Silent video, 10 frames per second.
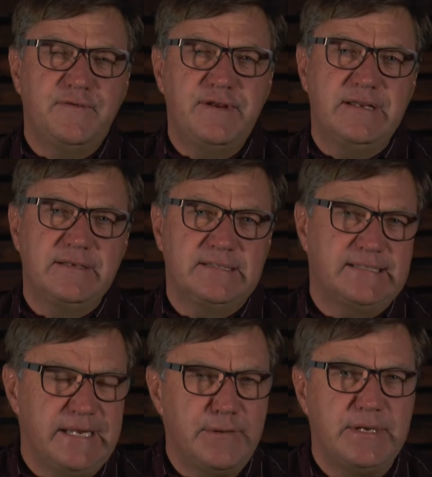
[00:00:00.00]
video
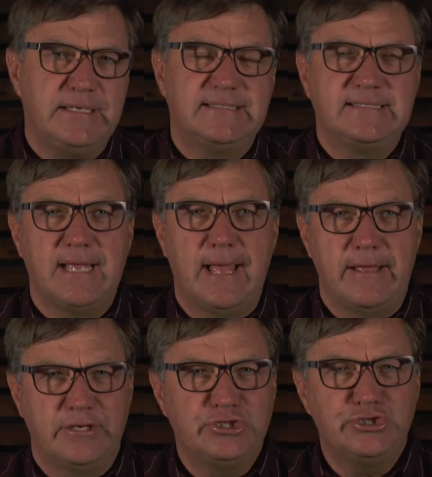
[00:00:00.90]
series,
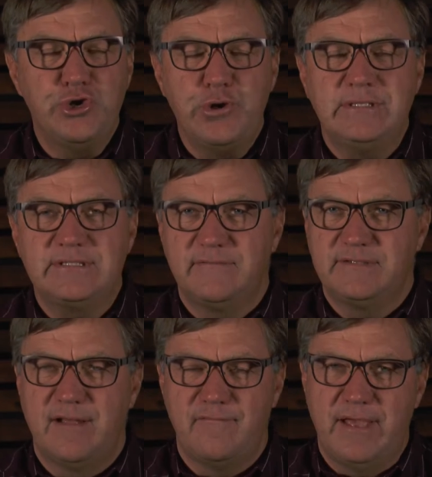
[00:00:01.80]
uh, Assurance of
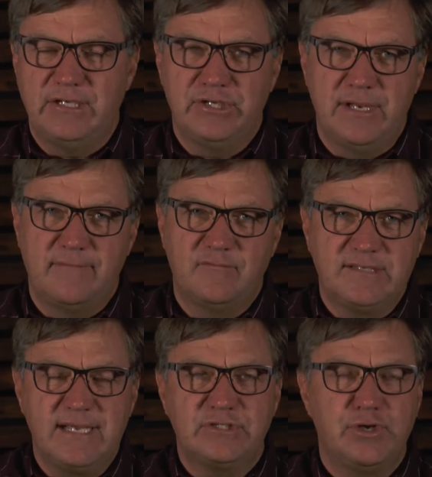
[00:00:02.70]
Salvation, I've
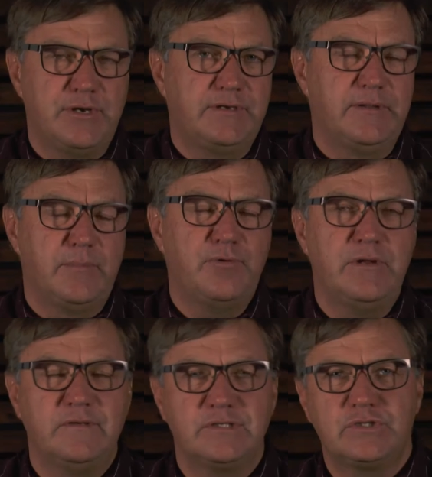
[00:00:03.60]
touched on it in the
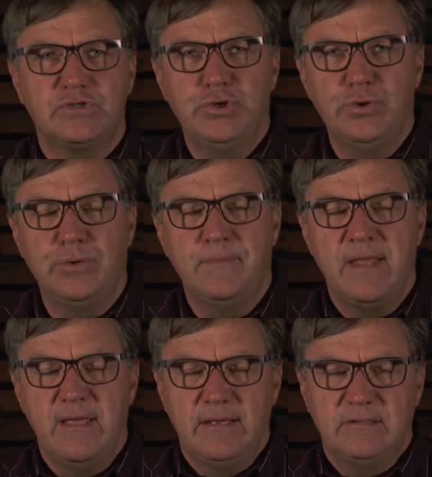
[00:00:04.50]
previous two.
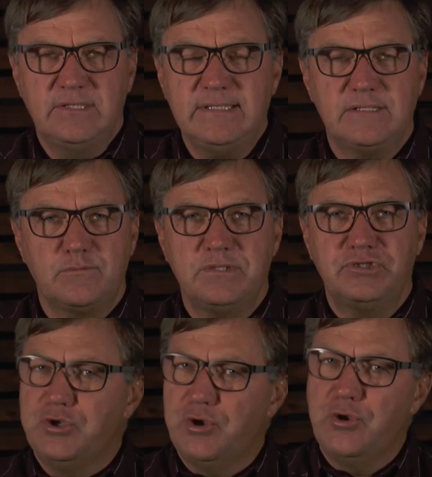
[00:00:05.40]
Jesus
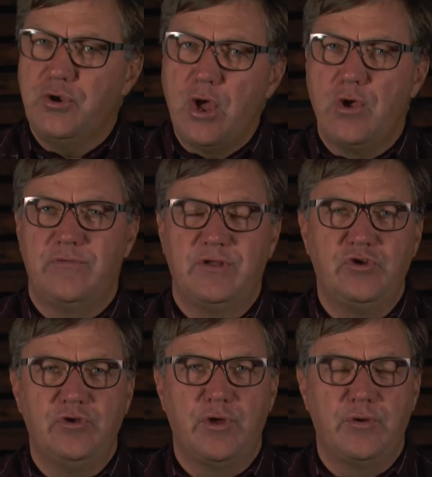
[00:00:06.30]
wants you to know
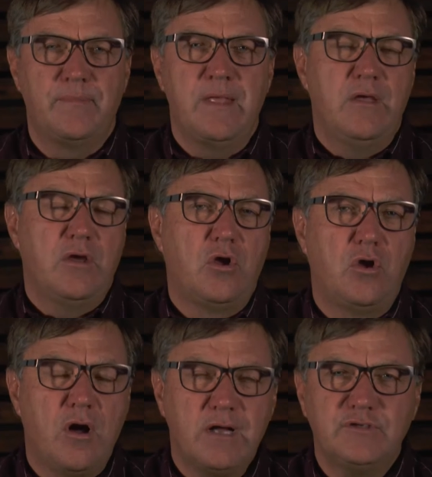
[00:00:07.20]
that you know.
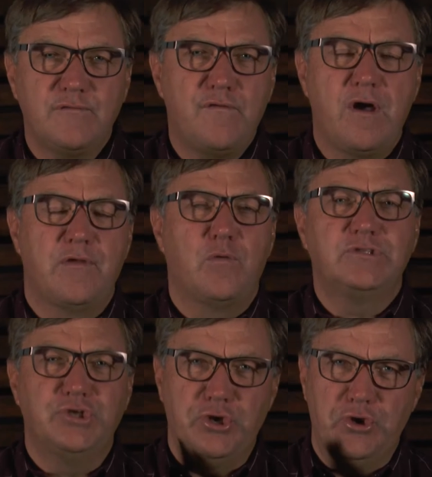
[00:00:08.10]
God, your Father,
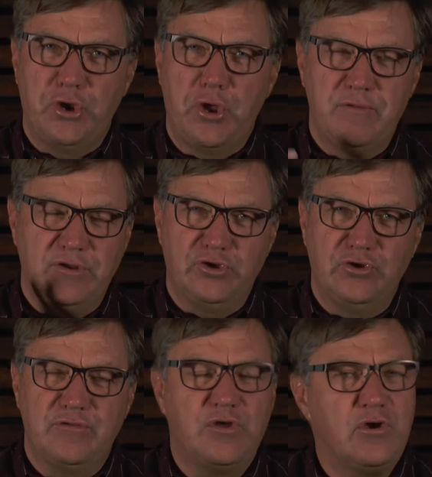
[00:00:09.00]
wants you to know that you
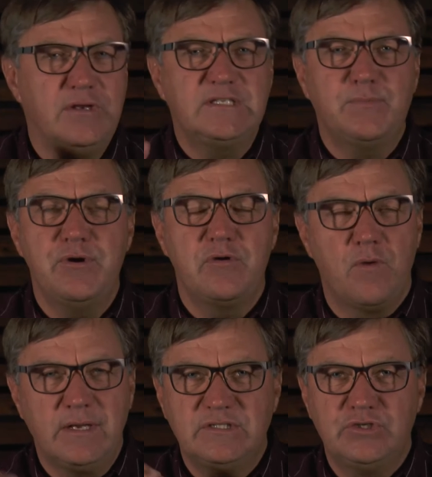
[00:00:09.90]
know. The Holy Spirit
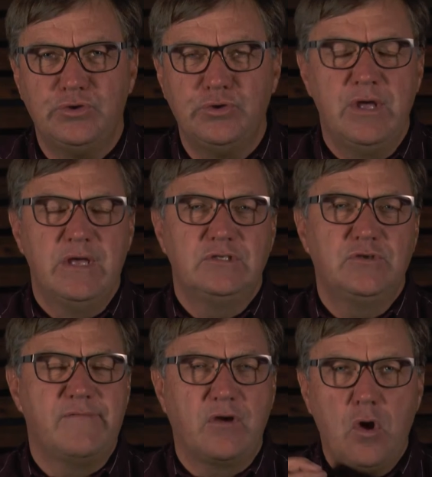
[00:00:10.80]
wants you
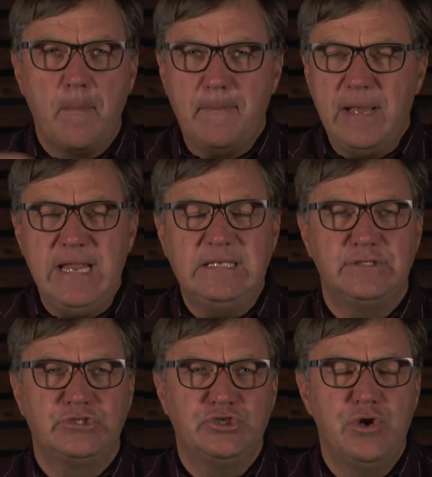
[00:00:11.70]
to have a complete
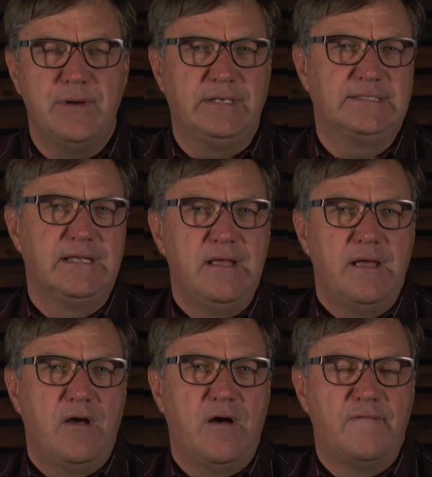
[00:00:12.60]
assurance
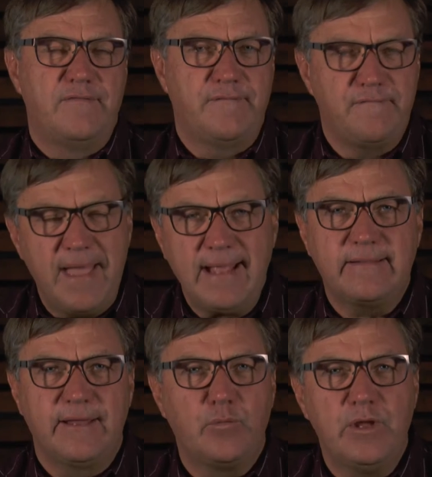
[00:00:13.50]
of the
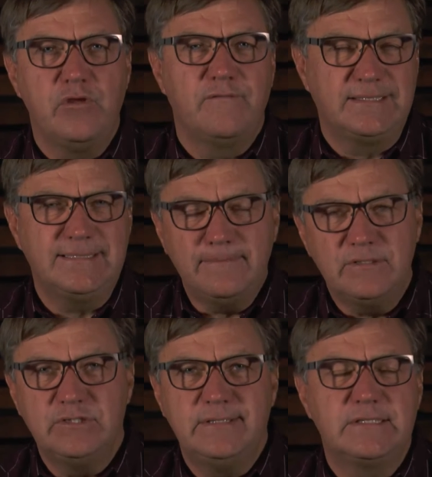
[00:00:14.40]
fact that when you've
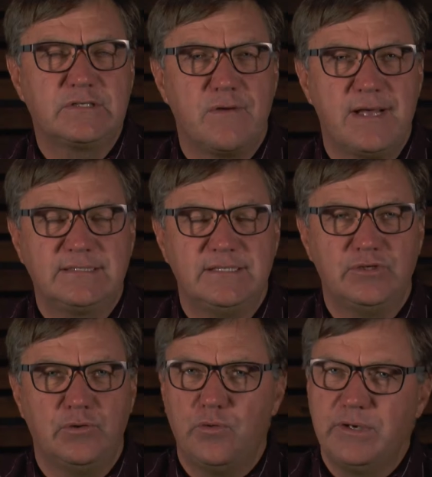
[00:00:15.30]
accepted Jesus Christ
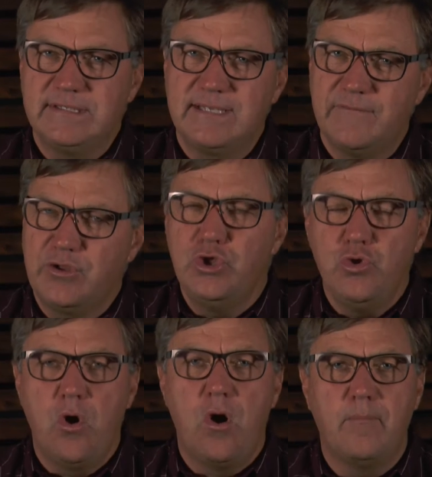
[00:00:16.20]
as your Lord and Savior,
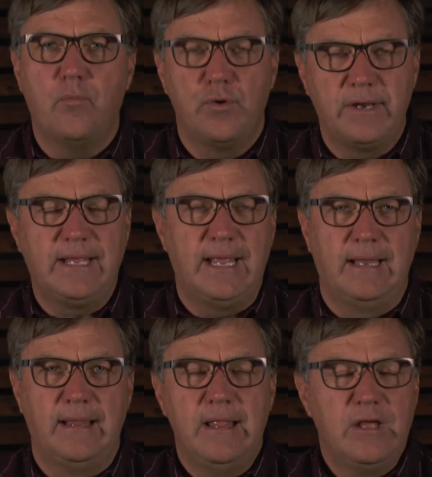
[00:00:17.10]
you are born
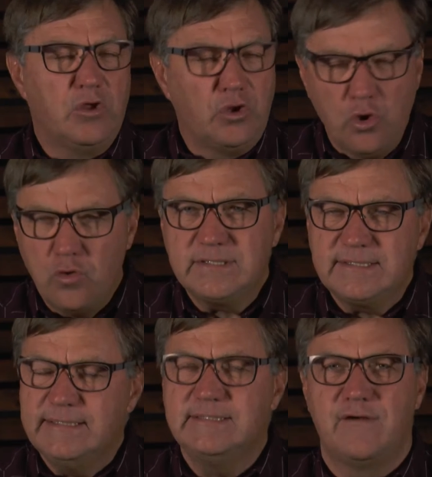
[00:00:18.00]
again. Your
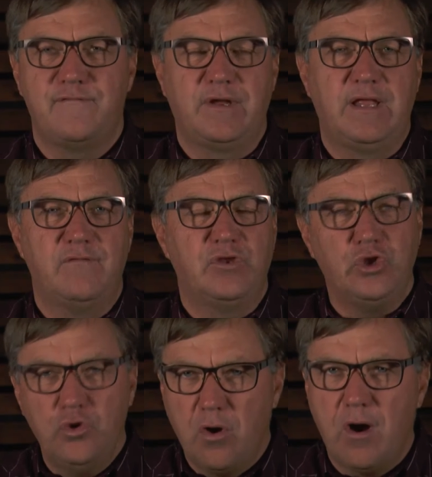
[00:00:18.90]
sins are forgiven.
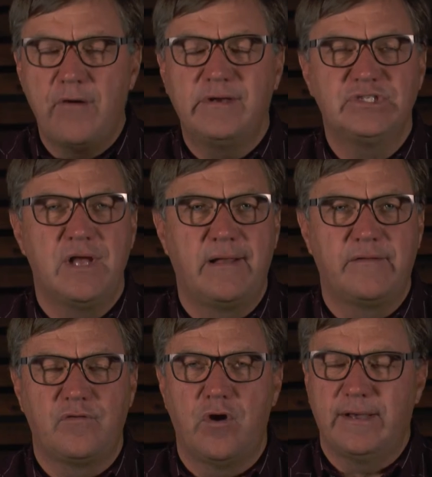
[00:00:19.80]
You are a child
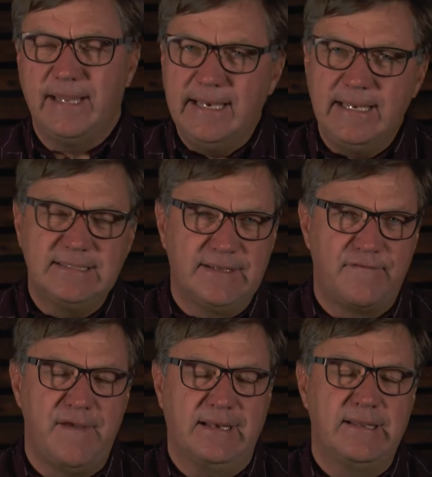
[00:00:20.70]
of God. It is a
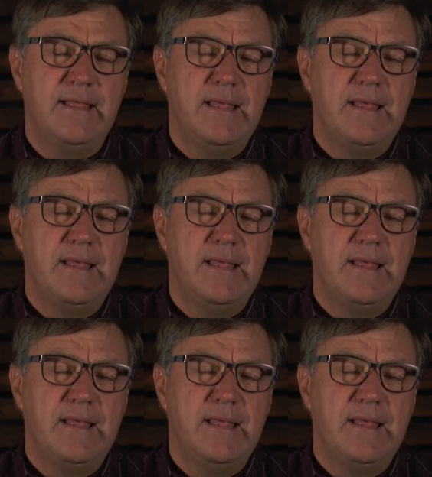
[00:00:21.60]
fact.